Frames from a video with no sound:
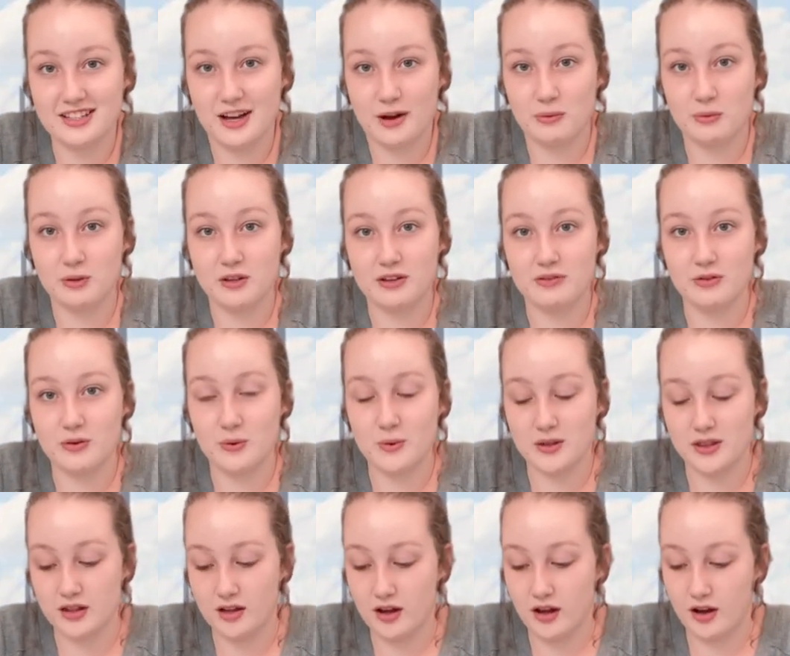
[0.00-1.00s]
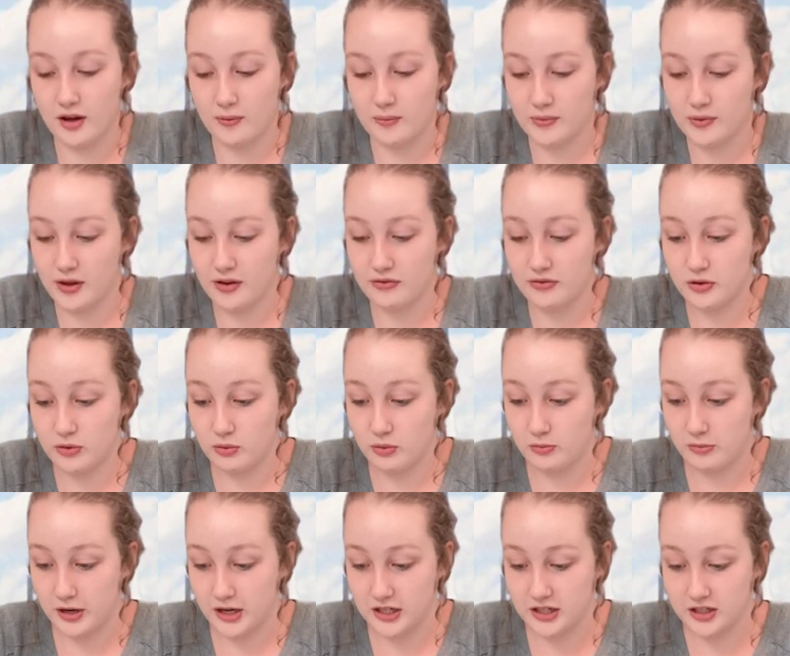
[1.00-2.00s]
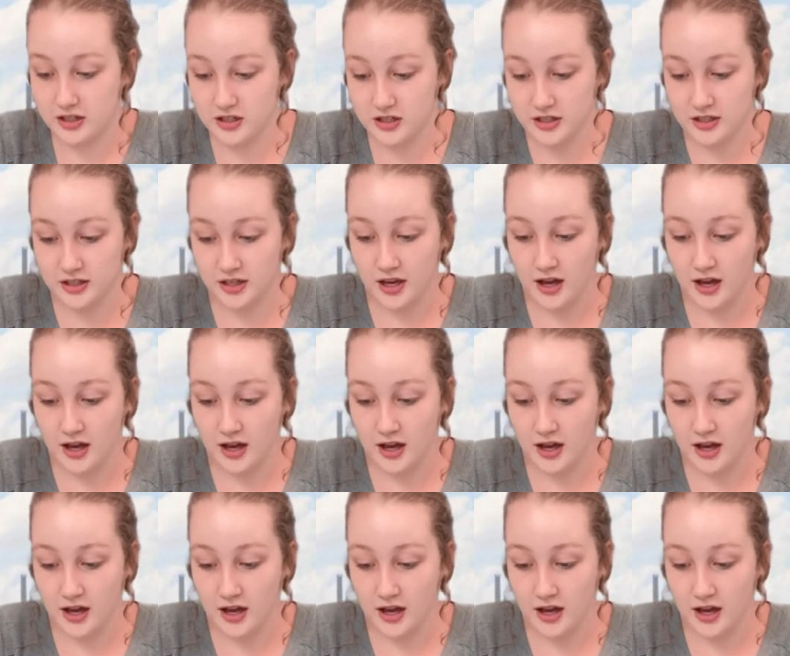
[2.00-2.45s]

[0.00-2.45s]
I will leave you with a few reminders.